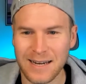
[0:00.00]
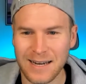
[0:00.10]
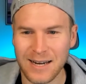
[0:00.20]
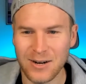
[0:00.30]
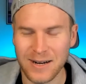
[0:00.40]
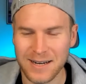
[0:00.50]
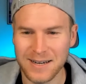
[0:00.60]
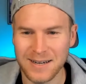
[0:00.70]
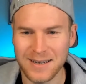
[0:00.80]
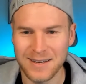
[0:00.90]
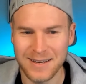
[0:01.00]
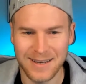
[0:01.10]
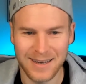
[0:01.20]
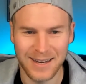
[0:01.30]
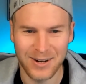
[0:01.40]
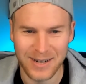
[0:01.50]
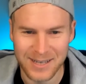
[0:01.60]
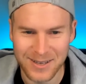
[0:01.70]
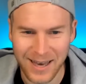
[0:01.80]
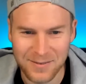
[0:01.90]
Eric,
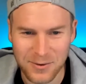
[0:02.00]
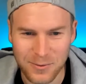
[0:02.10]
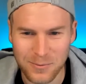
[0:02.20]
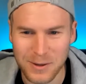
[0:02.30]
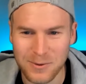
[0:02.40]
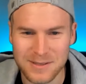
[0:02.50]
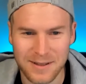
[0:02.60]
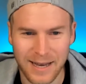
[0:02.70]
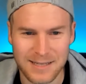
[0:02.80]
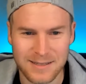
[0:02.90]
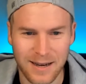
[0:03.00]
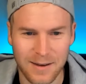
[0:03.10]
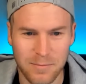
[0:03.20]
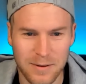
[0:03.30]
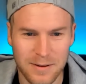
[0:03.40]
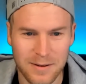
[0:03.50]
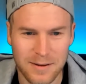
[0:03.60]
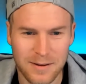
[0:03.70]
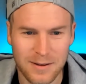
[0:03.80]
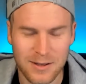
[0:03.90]
when was the last time
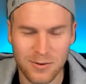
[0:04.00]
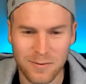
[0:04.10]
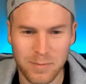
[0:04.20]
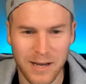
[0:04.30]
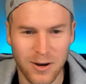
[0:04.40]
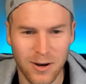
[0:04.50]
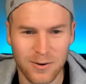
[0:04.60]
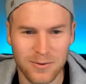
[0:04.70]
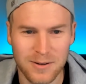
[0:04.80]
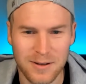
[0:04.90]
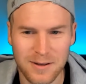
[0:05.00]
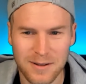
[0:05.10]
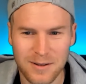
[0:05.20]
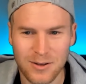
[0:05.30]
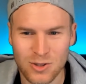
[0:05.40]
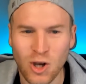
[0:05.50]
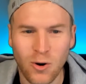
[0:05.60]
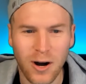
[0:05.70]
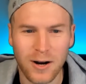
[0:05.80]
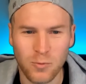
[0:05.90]
you have been owned so
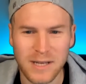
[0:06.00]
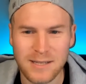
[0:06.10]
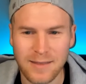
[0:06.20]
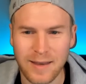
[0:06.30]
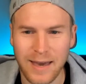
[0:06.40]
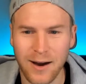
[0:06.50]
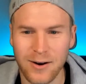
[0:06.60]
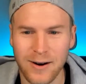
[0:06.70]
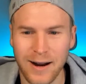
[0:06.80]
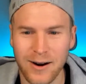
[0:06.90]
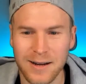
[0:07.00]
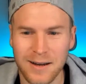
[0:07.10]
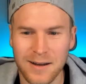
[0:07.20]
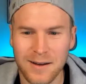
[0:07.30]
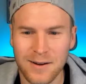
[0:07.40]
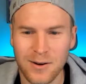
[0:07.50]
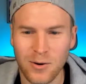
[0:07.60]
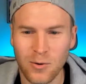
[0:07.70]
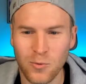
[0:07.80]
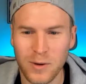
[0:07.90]
hard? Reset the counter, Eric.
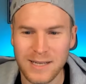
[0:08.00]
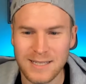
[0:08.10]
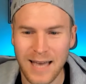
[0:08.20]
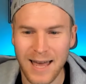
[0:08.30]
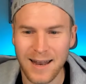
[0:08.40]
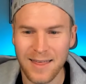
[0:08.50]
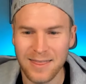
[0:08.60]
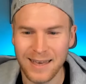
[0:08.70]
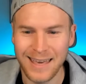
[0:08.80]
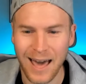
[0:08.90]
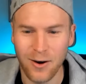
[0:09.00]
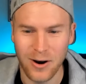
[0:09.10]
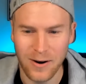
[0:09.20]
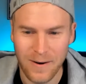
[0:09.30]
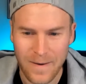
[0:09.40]
Reset the counter.